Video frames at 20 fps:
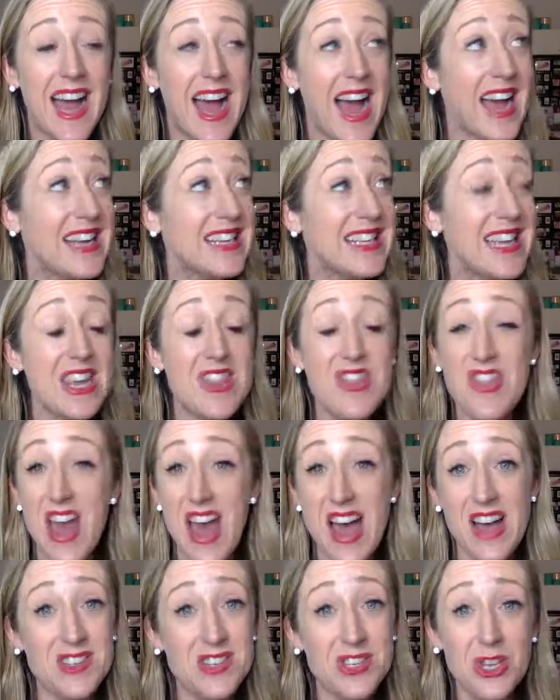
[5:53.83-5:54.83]

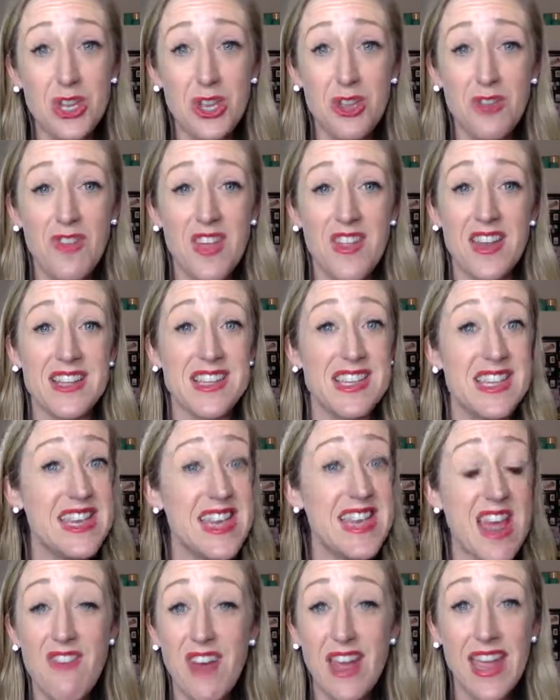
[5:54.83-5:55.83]
18,000 QV that is
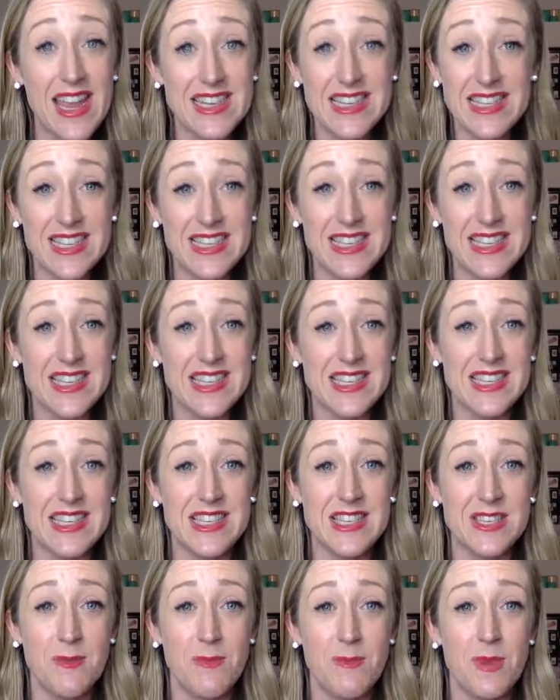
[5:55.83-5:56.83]
never entered into the
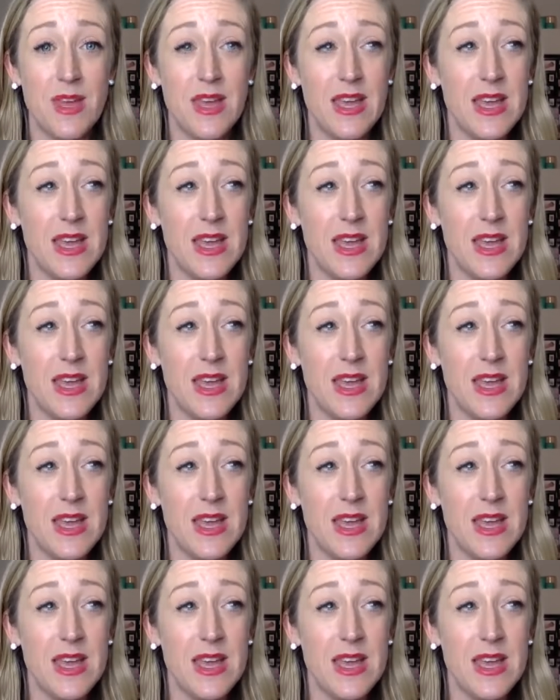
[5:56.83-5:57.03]
system.